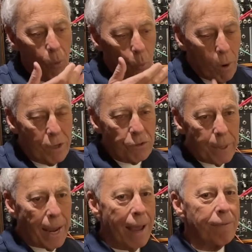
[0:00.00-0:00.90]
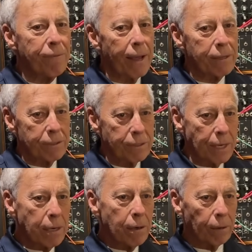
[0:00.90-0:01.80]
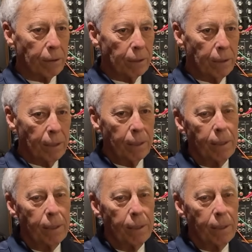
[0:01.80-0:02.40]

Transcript: Once we have that signal,